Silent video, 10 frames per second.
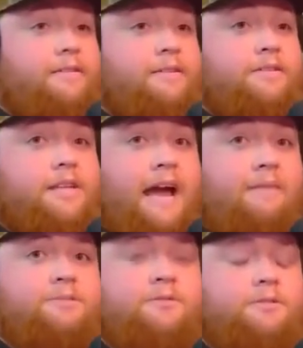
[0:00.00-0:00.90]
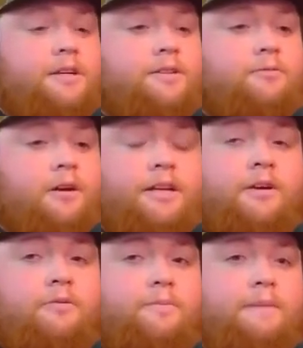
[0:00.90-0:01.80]
There's absolutely nothing wrong. You
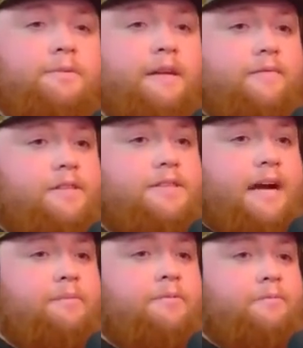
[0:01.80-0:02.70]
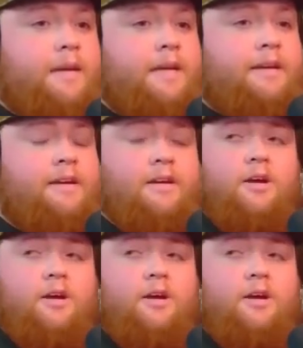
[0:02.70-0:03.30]
know, the people that have discipled me